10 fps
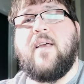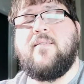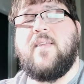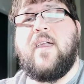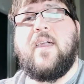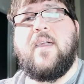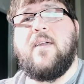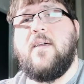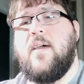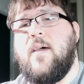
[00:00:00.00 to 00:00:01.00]
XT
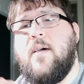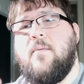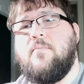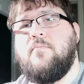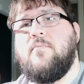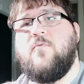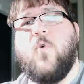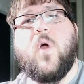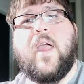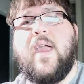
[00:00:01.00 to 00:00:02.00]

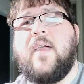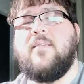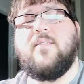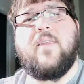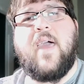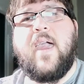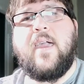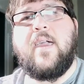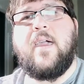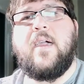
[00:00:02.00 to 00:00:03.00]
4 gig instead of
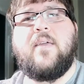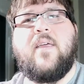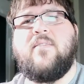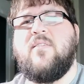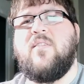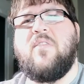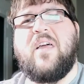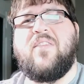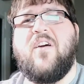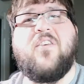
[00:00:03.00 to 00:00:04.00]
8 gig, and that's in
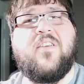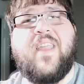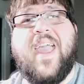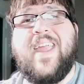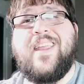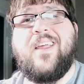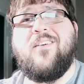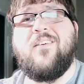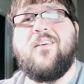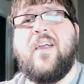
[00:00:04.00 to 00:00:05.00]
like the
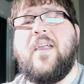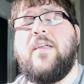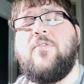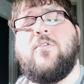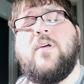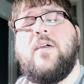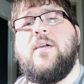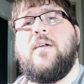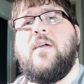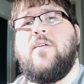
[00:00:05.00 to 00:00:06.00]
$180 range.
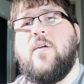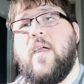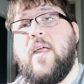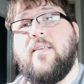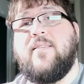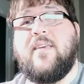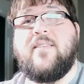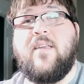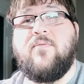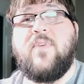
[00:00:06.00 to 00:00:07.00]
You could get a
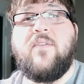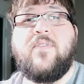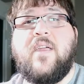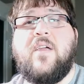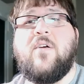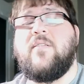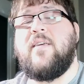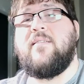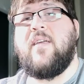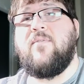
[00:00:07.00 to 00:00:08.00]
1650 or a
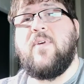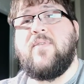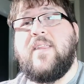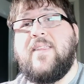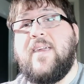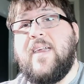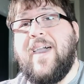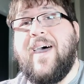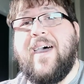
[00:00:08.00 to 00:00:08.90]
1650 Ti,